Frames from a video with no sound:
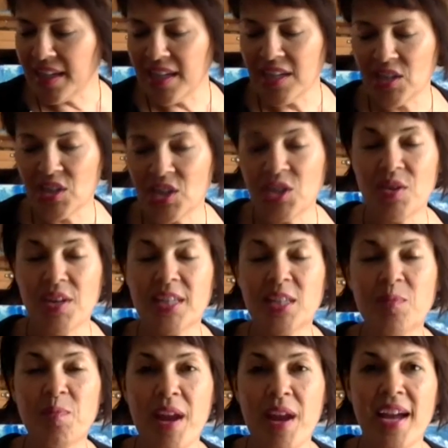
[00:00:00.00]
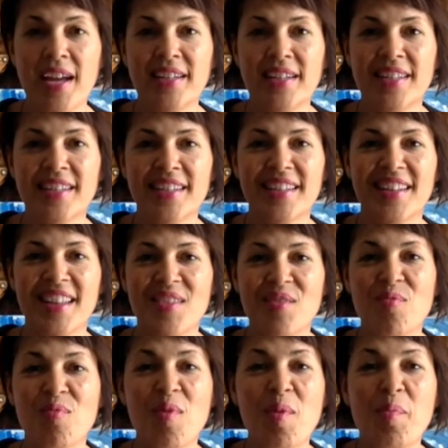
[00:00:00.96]
is to expand the
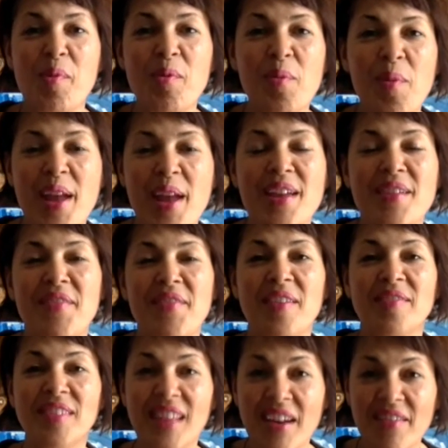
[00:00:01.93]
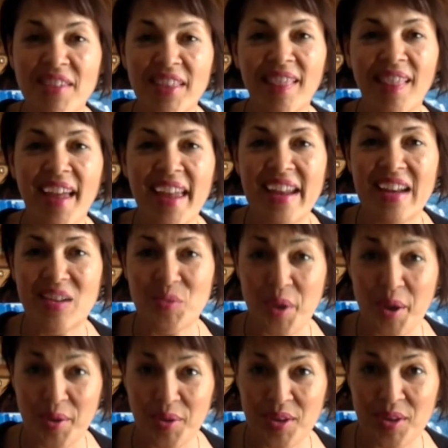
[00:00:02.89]
ripple wave of love and light
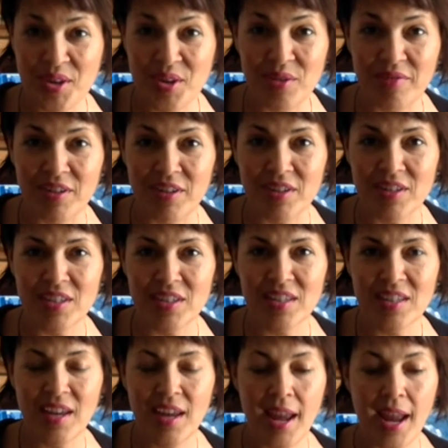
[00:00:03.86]
throughout the universe.